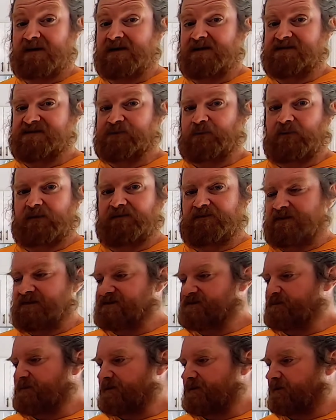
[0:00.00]
is one of
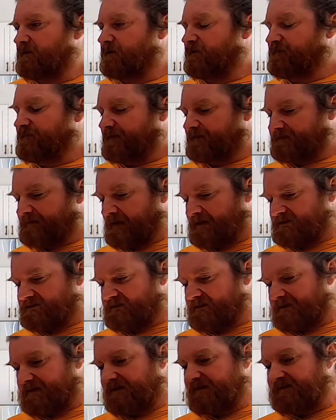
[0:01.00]
these minerals that's
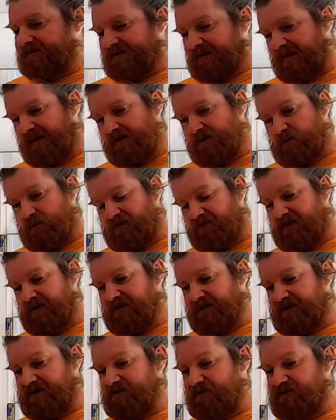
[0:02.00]
actually contained
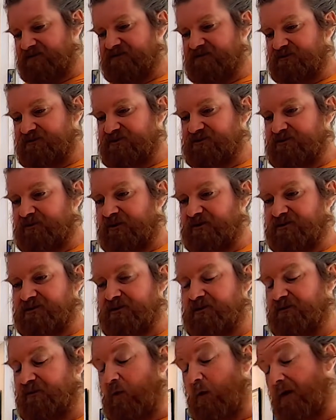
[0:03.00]
within the crystal
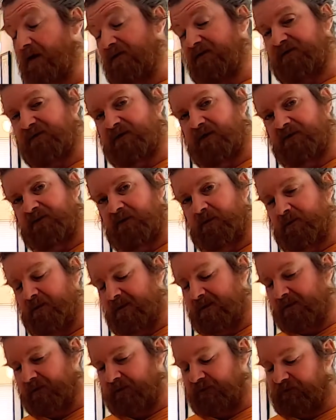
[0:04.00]
structure of quite a few different
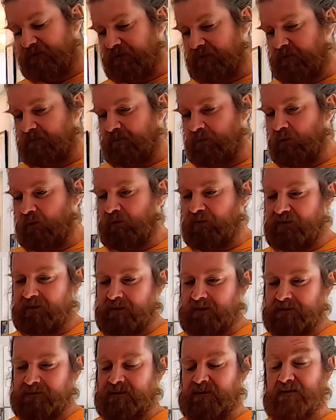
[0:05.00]
minerals that are both
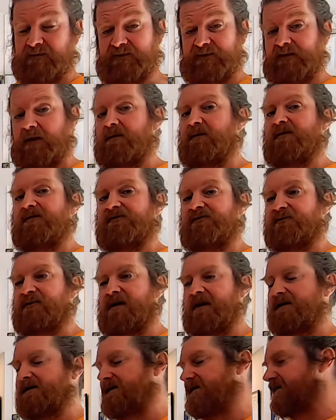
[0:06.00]
in kind of
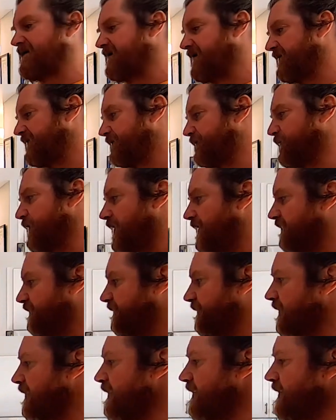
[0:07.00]
sedimentary and igneous
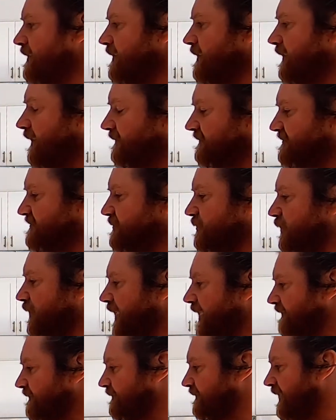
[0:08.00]
rocks. And so
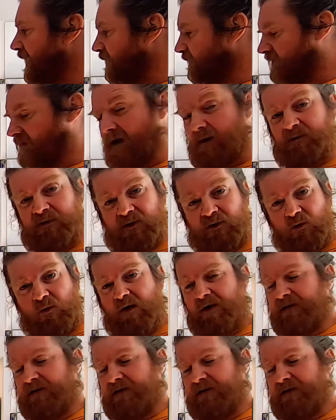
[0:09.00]
as that chemical